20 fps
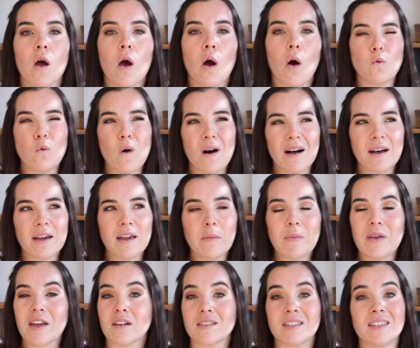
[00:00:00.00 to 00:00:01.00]
Why?
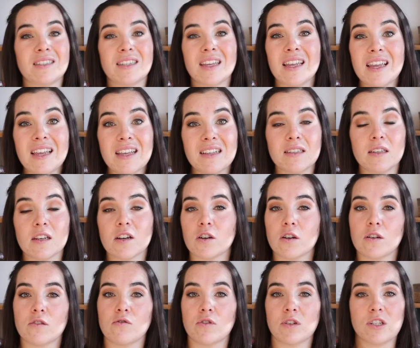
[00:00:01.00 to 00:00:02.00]
Because it's easier
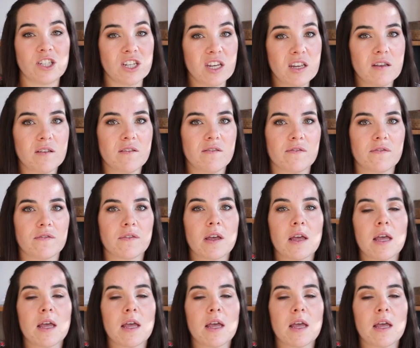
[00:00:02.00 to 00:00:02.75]
to achieve.